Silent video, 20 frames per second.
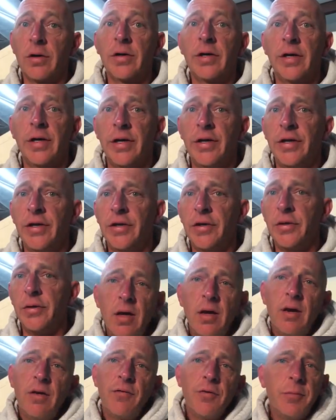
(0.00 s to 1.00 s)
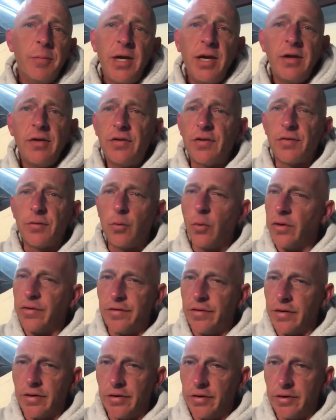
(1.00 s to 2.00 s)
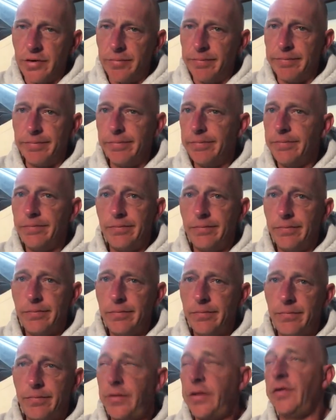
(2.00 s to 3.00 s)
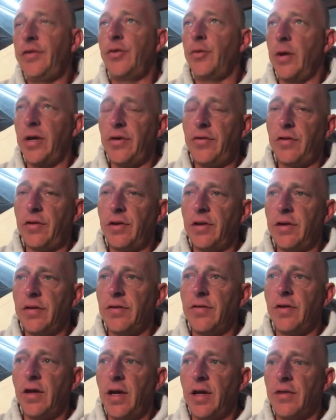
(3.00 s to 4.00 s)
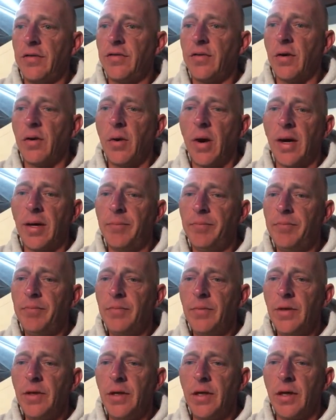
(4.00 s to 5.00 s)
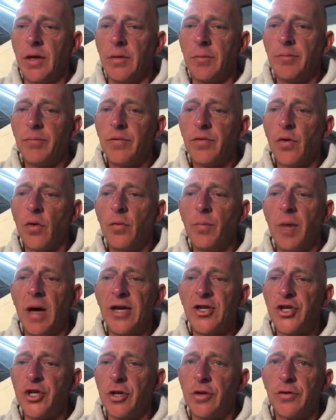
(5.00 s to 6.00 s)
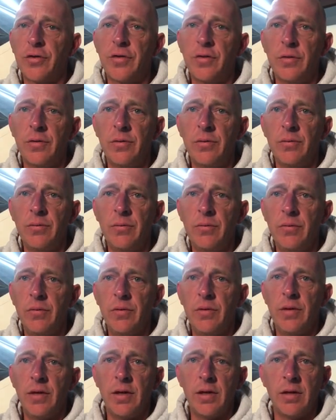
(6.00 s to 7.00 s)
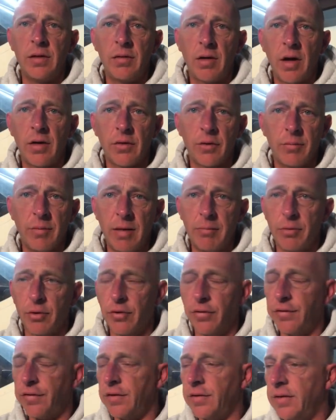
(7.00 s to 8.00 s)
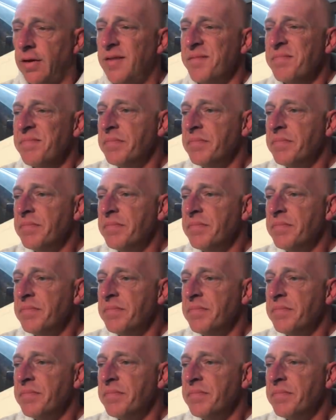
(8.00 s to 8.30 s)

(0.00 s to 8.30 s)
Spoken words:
aren't gonna do. For me, it just wasn't a good situation. And so I, you know, sold my share to the other members, and